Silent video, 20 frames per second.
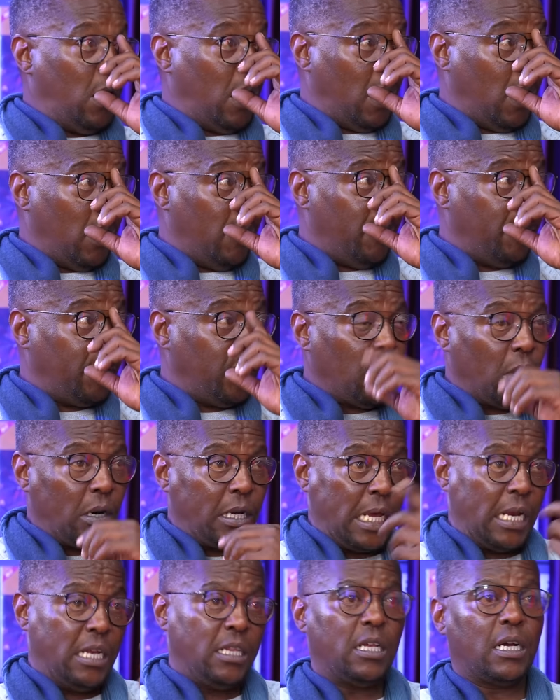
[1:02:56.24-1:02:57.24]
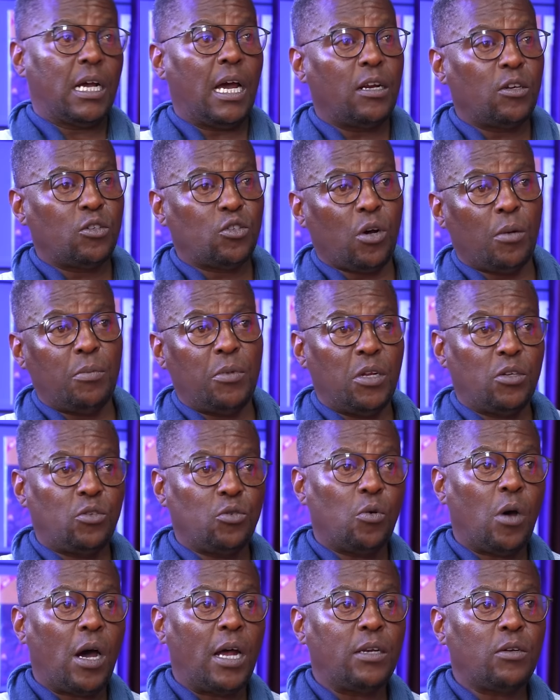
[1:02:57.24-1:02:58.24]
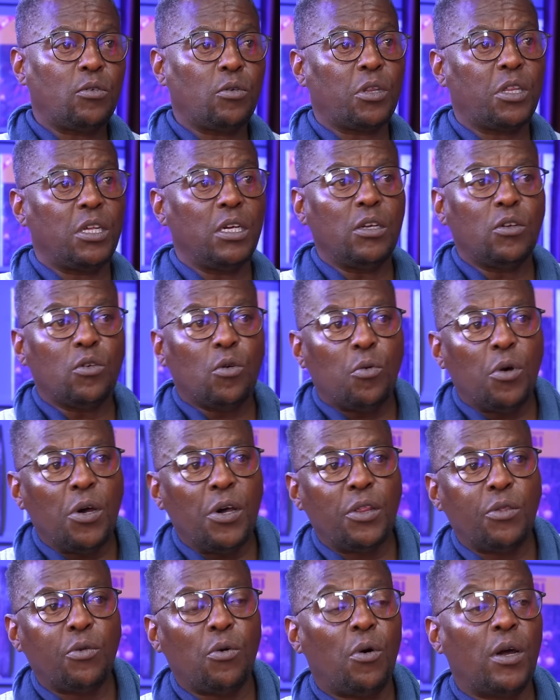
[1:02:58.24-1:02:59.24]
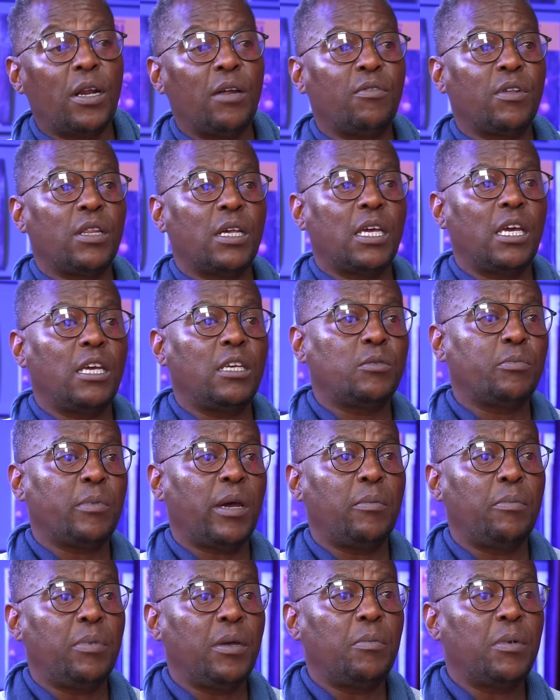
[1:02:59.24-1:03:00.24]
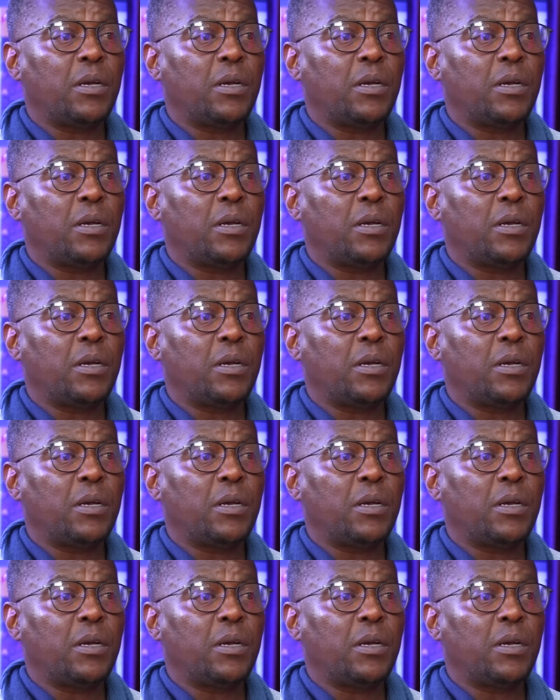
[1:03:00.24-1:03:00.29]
You're not getting the kind of job that you want or think you're worth or whatever the case might be.